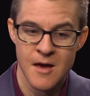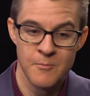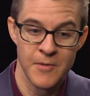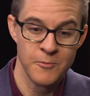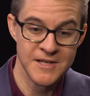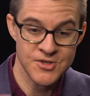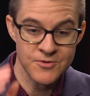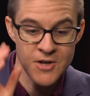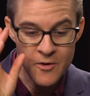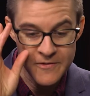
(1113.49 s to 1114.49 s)
But we do
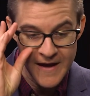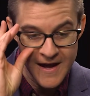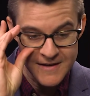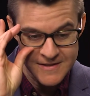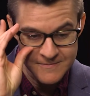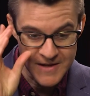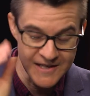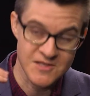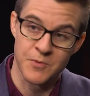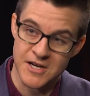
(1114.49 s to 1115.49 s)
know that
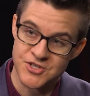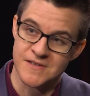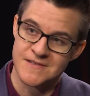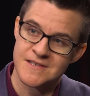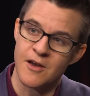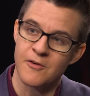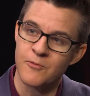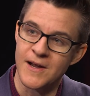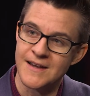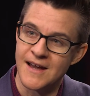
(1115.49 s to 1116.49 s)
expressions of
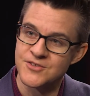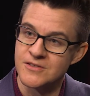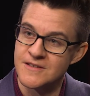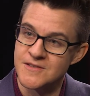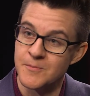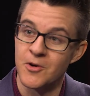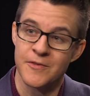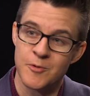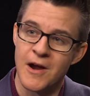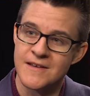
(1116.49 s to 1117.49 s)
white nationalism are
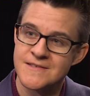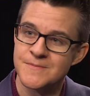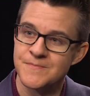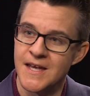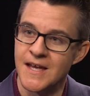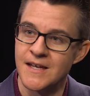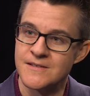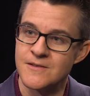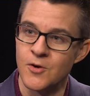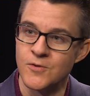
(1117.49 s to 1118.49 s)
on the rise,
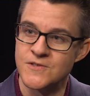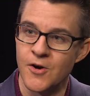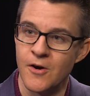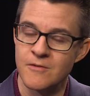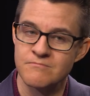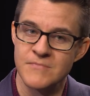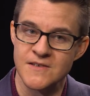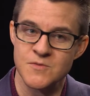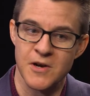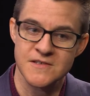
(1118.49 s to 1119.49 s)
and those are
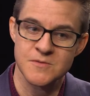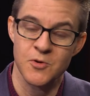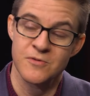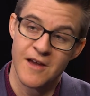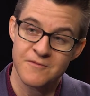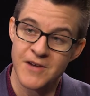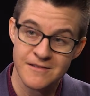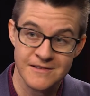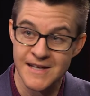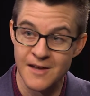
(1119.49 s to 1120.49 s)
expressed both
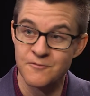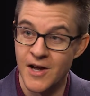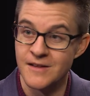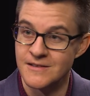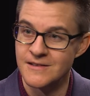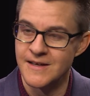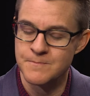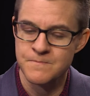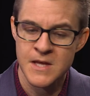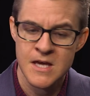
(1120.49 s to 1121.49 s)
nonviolently and violently.
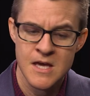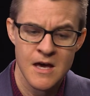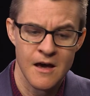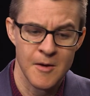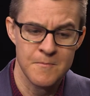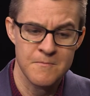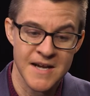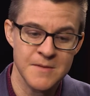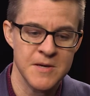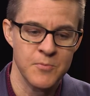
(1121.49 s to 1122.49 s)

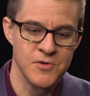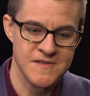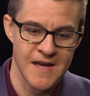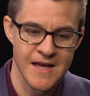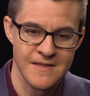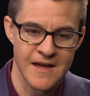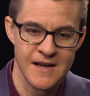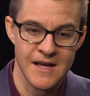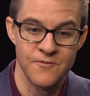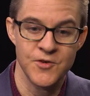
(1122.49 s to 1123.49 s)
Many people say
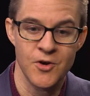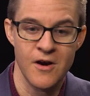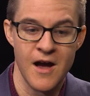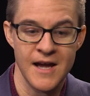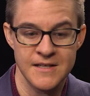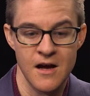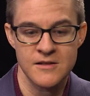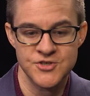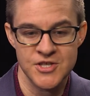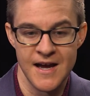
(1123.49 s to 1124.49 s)
that if your
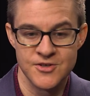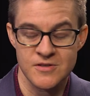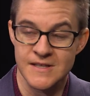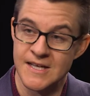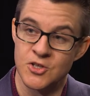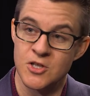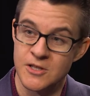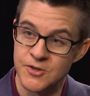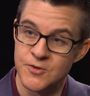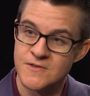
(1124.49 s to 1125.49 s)
ideology actually
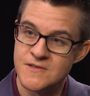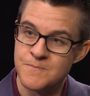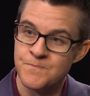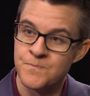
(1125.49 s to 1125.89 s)
includes